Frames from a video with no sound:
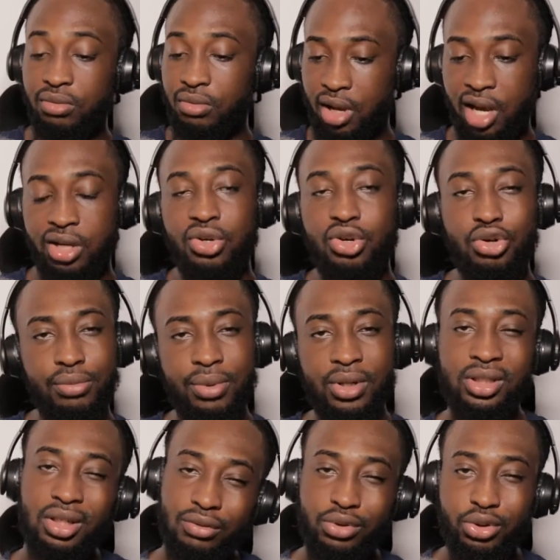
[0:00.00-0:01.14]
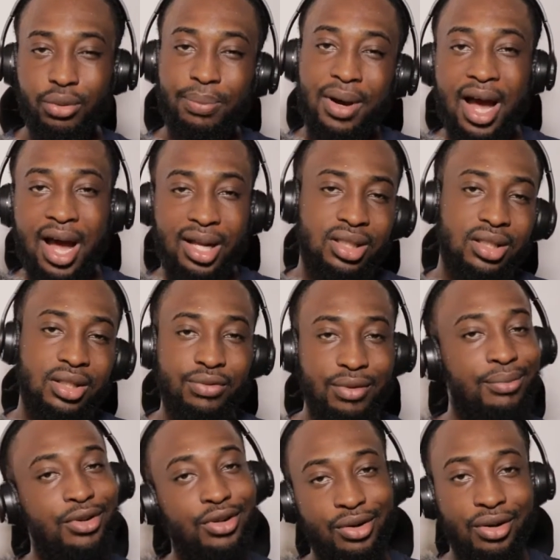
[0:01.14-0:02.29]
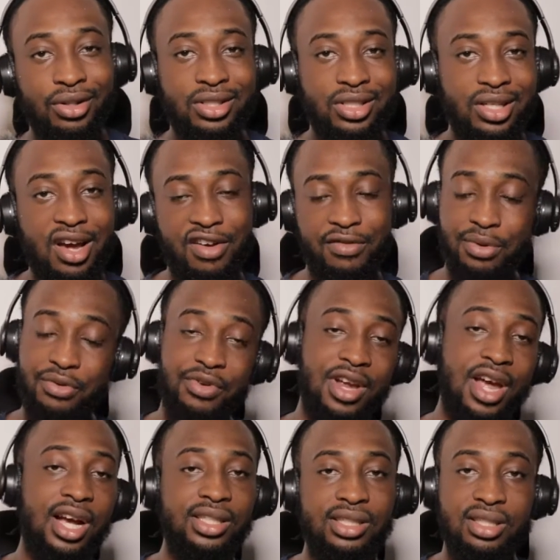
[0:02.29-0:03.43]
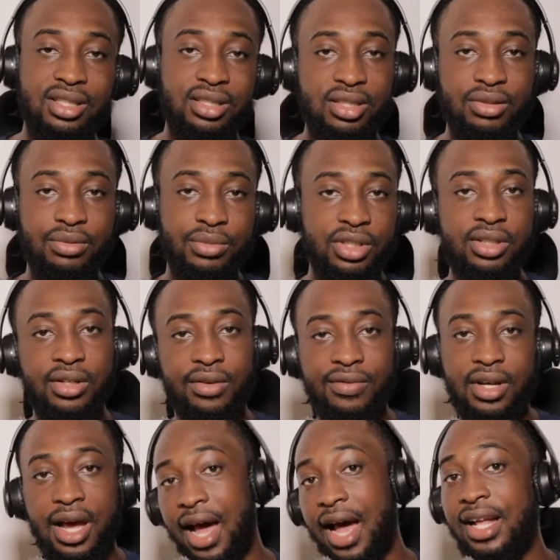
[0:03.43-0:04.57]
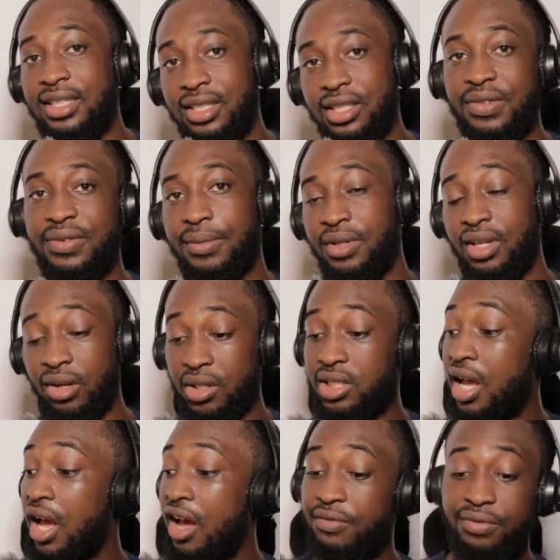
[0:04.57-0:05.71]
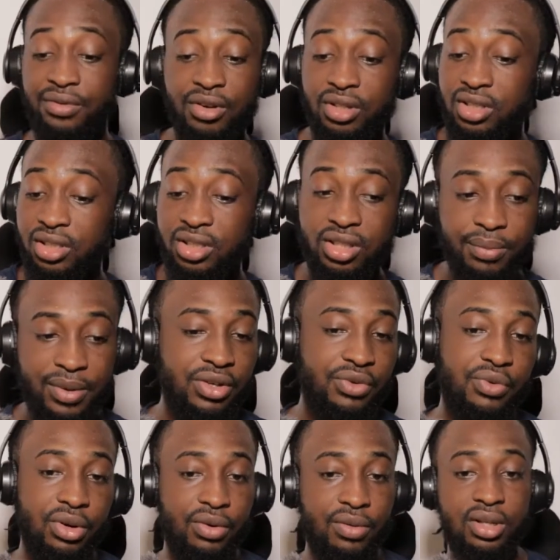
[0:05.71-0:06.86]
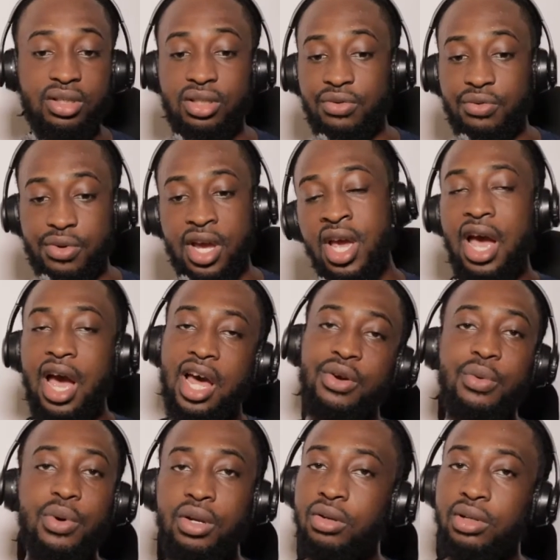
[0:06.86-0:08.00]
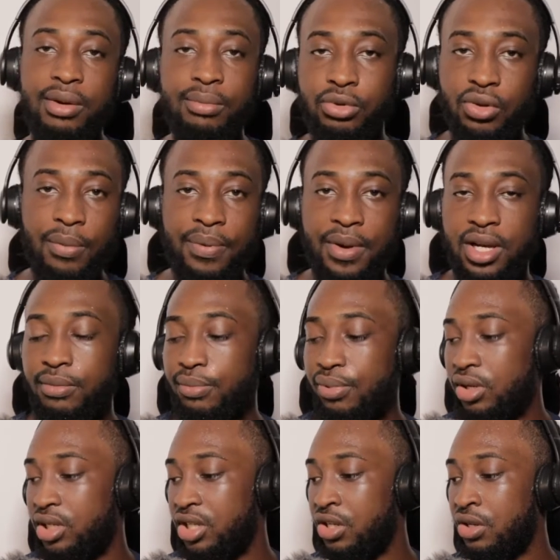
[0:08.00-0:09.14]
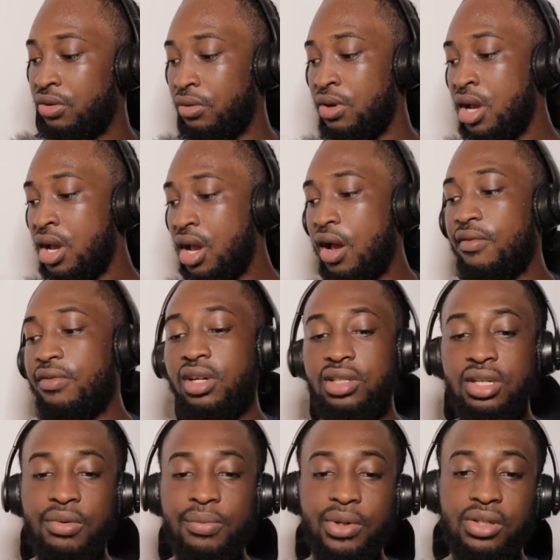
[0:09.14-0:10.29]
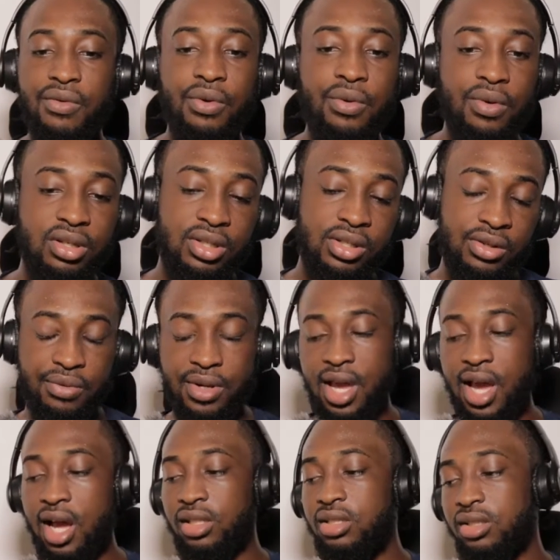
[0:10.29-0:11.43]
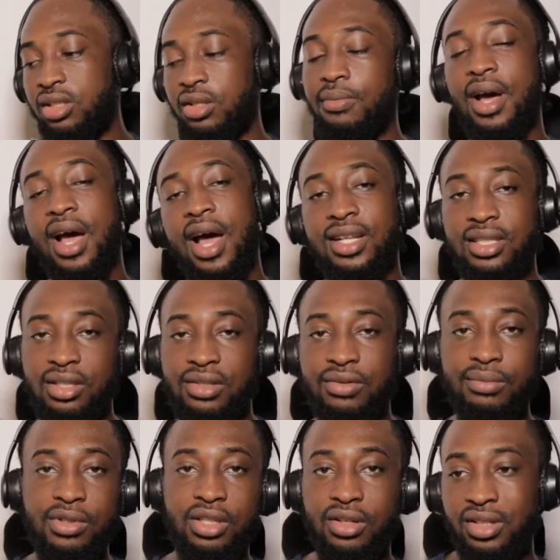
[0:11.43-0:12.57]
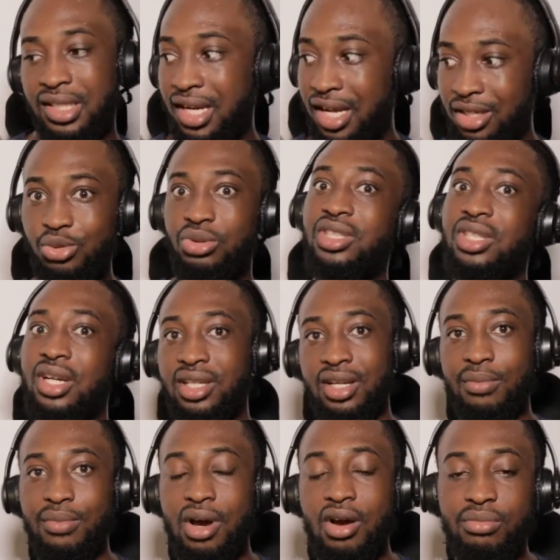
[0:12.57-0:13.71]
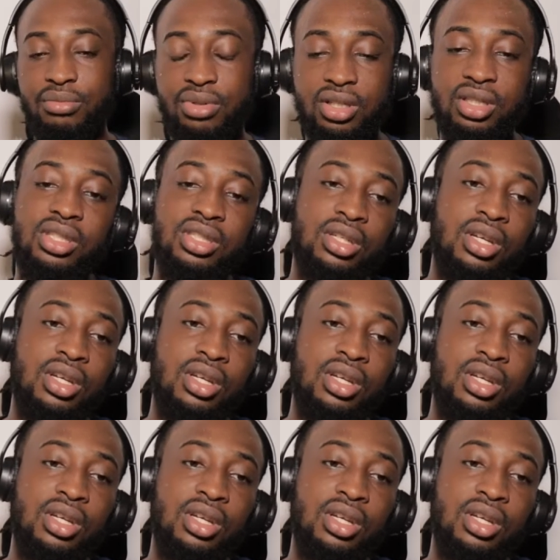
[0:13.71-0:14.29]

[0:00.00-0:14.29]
I know a bunch of dope artists from the north. I've been reacting to most of the artists from the north. I've gotten so many requests to react. I don't want to name drop anybody, you know. I've gotten a bunch of requests to react to some artists from the north, and I do check them out, but.